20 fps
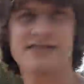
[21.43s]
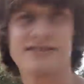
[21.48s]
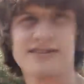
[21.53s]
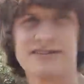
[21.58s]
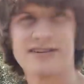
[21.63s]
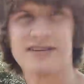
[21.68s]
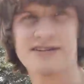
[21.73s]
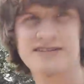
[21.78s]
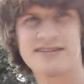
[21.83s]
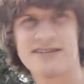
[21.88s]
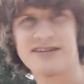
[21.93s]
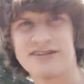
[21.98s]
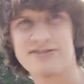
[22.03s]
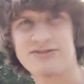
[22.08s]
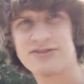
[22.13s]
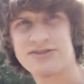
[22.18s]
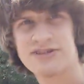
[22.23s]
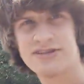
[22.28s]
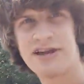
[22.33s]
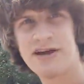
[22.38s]
See, as,
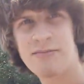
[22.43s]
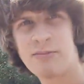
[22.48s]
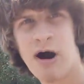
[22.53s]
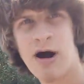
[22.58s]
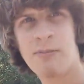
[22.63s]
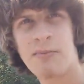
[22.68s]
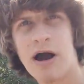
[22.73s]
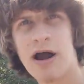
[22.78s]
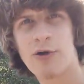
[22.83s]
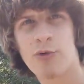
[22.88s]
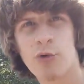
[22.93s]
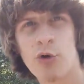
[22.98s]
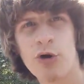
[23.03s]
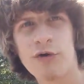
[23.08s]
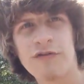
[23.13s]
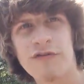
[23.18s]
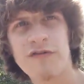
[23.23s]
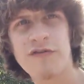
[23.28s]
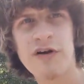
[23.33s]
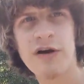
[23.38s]
as you see, I'm on my
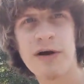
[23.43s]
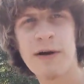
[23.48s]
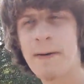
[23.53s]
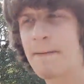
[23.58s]
roof.